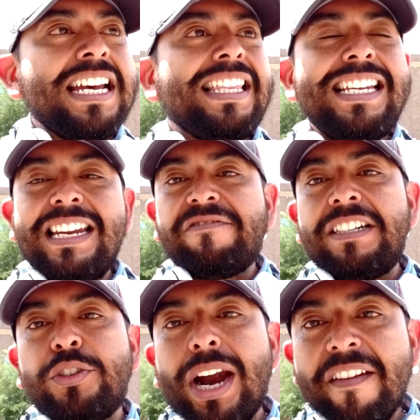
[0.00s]
the
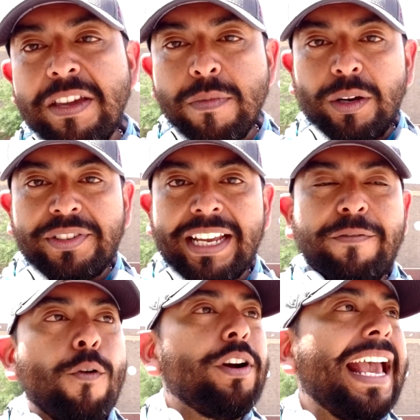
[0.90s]
different driving modes that
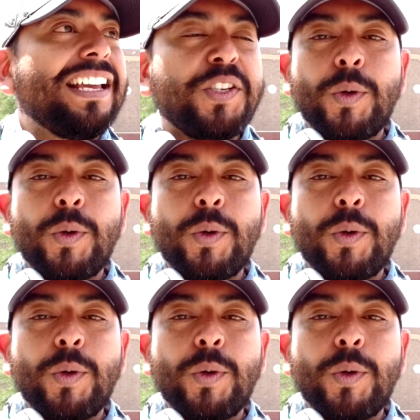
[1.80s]
Ford has